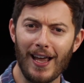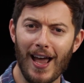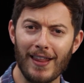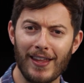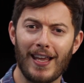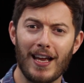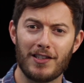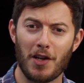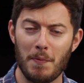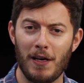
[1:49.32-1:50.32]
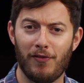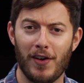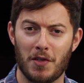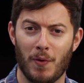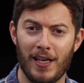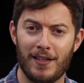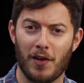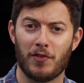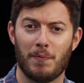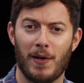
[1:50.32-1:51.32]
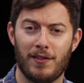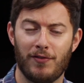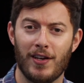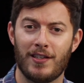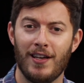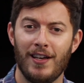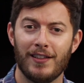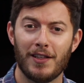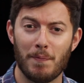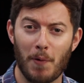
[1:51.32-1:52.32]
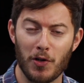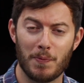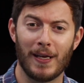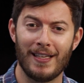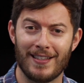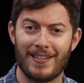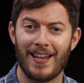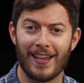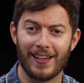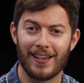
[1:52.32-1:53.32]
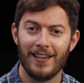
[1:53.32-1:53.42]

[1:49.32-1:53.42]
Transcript: and they catch so many fish when he tells them where to fish that the boats begin to sink.